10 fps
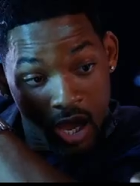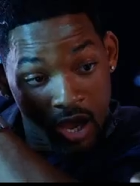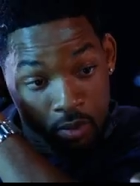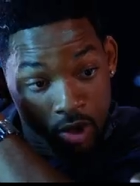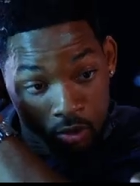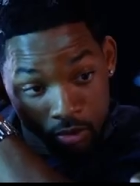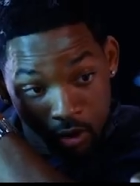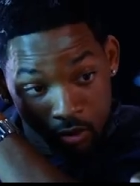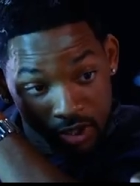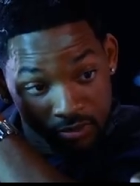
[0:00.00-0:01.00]
and we're gonna
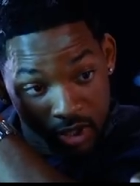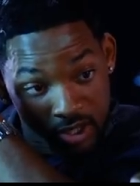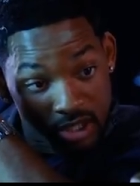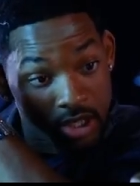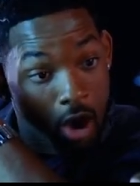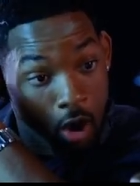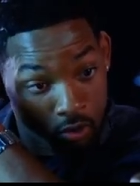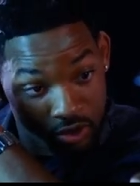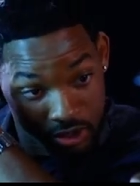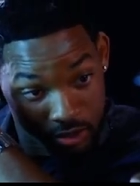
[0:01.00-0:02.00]
throw this bitch in the
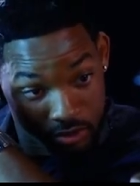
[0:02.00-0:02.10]
ocean.